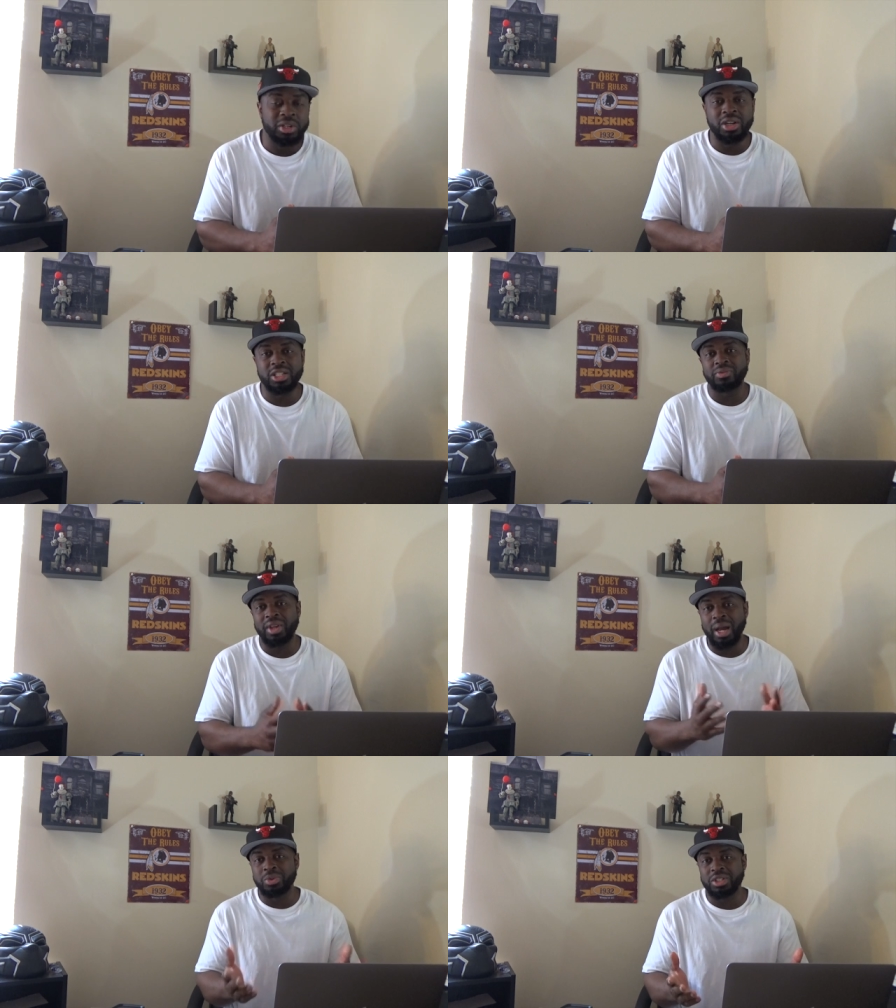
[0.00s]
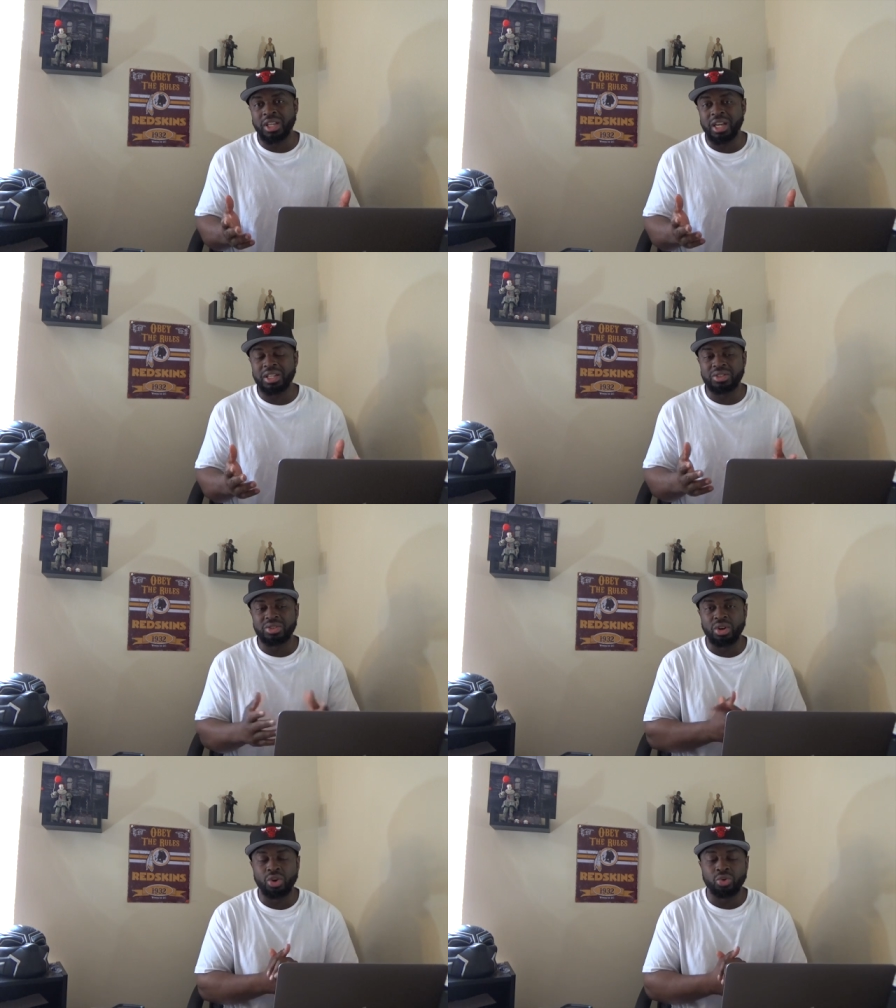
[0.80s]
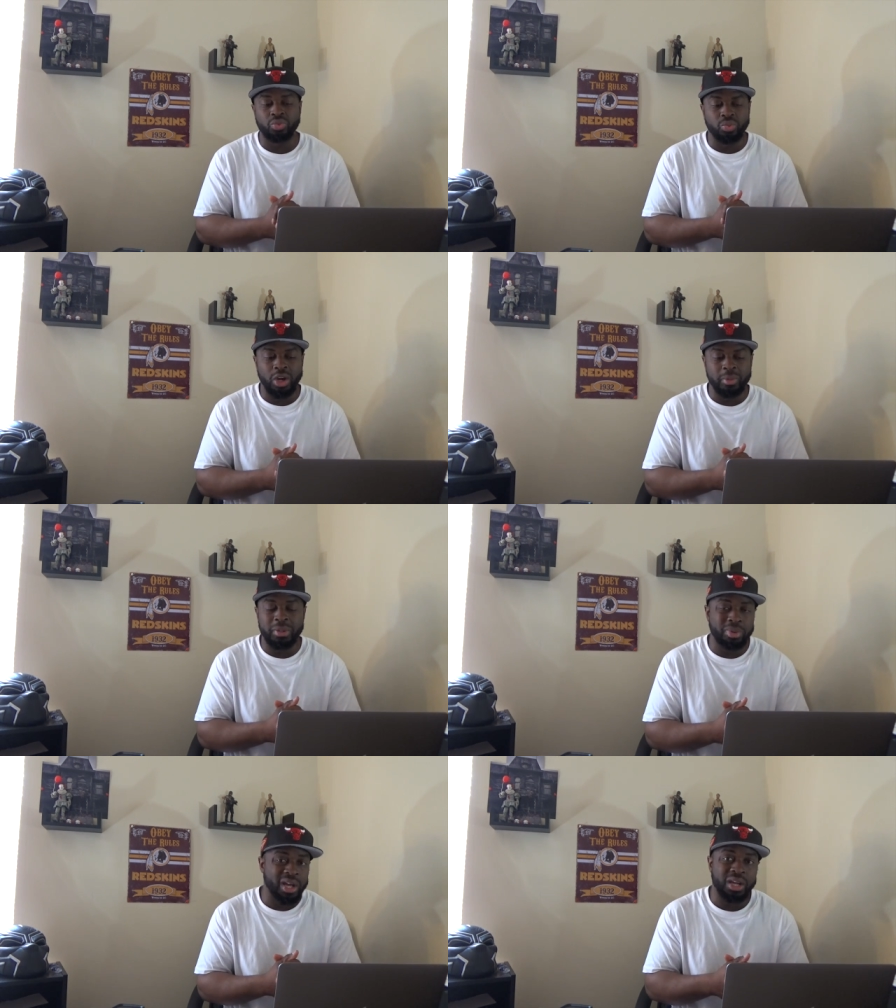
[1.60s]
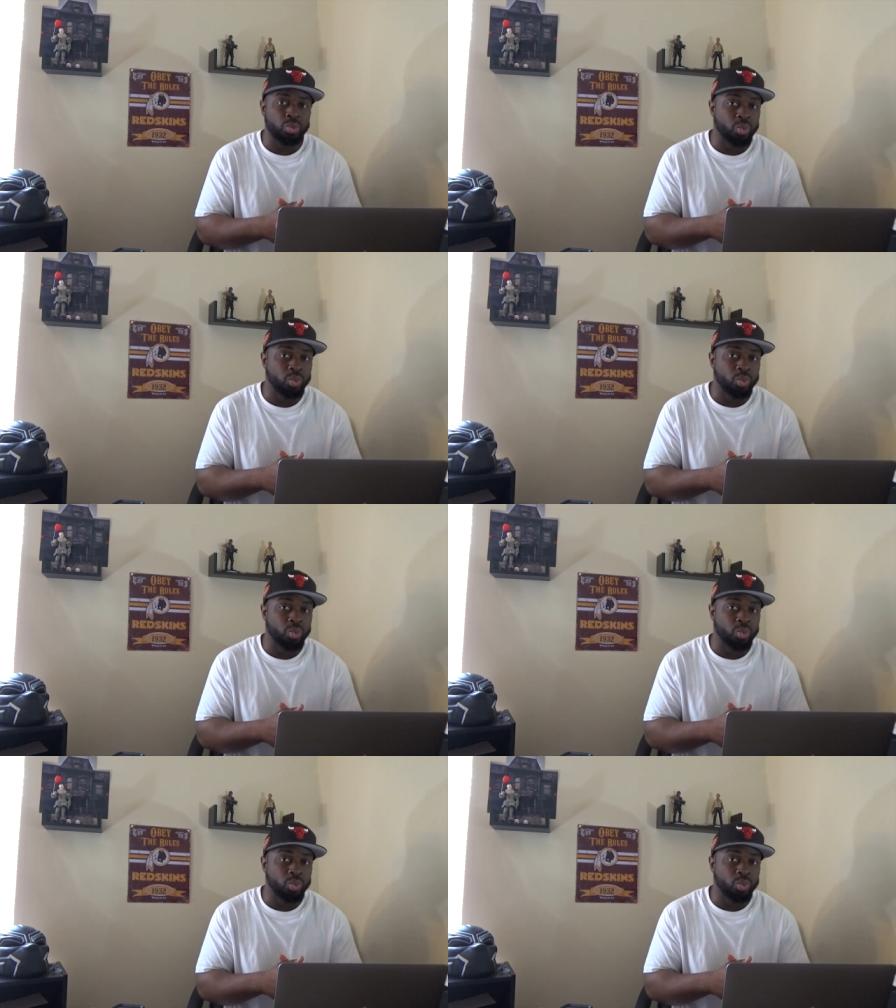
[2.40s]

because if that was the case, you know, we'll be paying